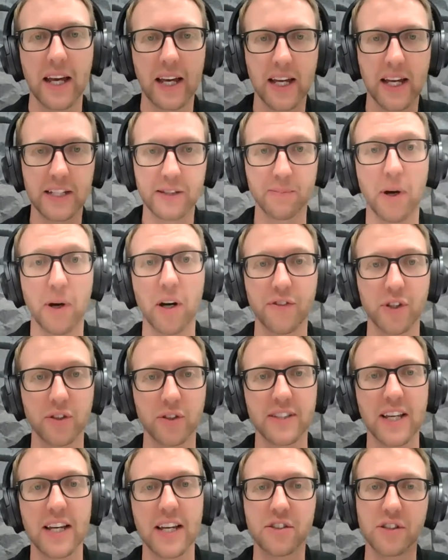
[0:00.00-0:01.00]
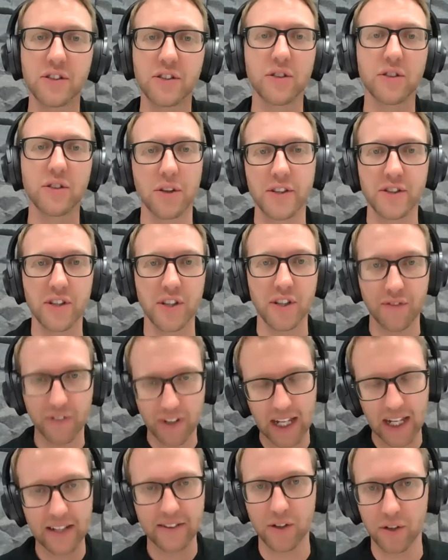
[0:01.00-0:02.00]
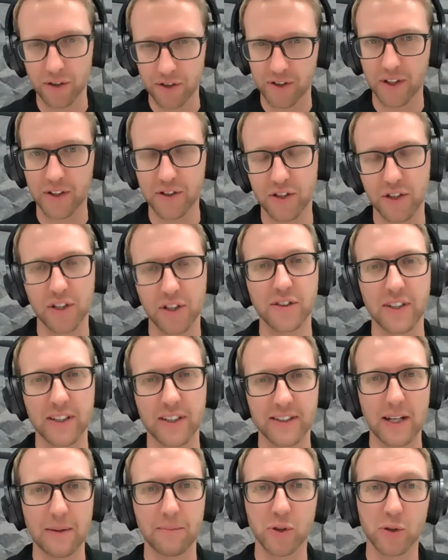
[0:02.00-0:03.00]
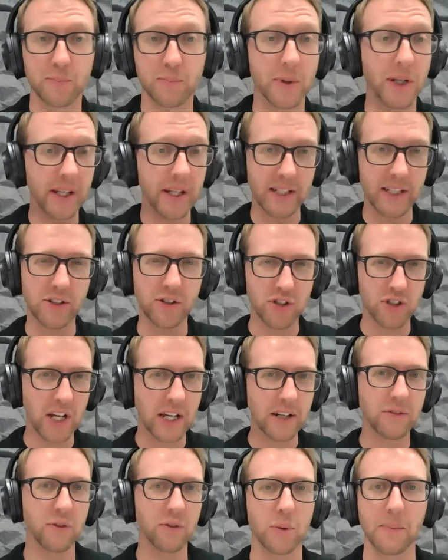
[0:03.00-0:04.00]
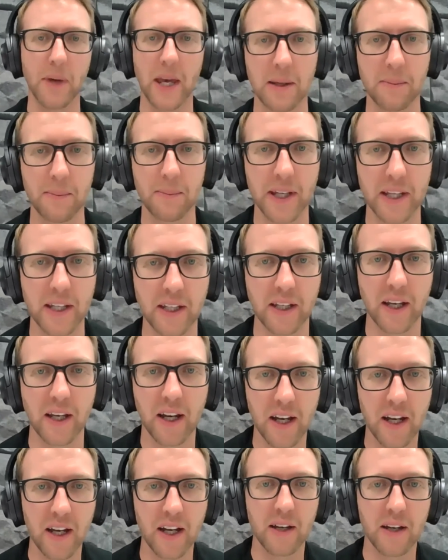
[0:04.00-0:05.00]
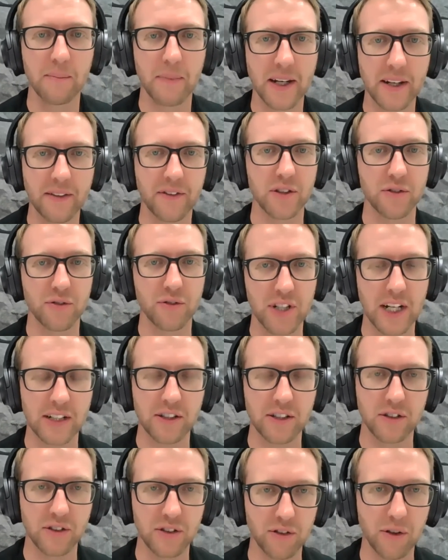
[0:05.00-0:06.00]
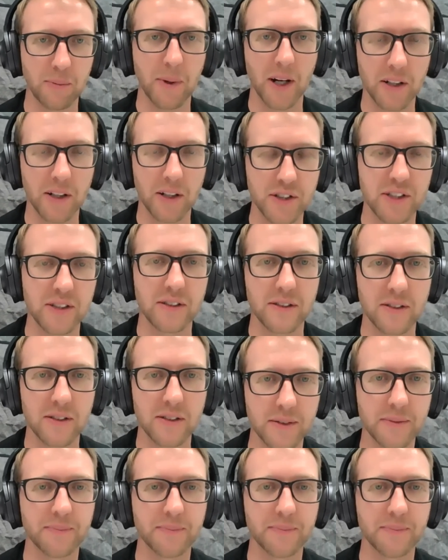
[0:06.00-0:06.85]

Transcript: as part of your sessions, or those that you've collected, or those you use examples, but in general, maybe many of those retractions or apologies.